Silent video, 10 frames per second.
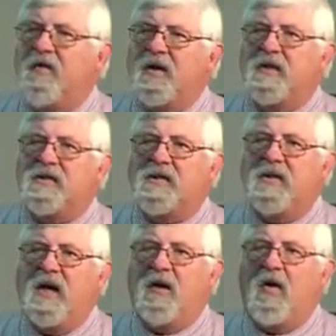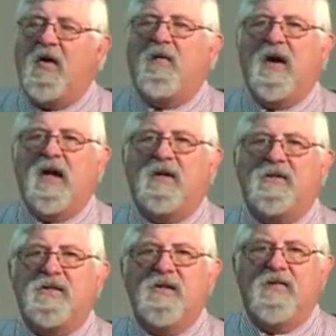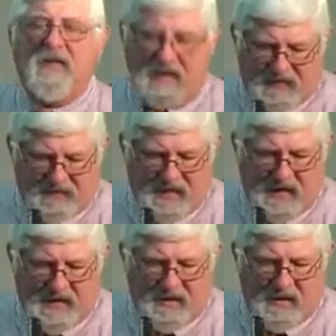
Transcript: We can see that all around us and the effects of that.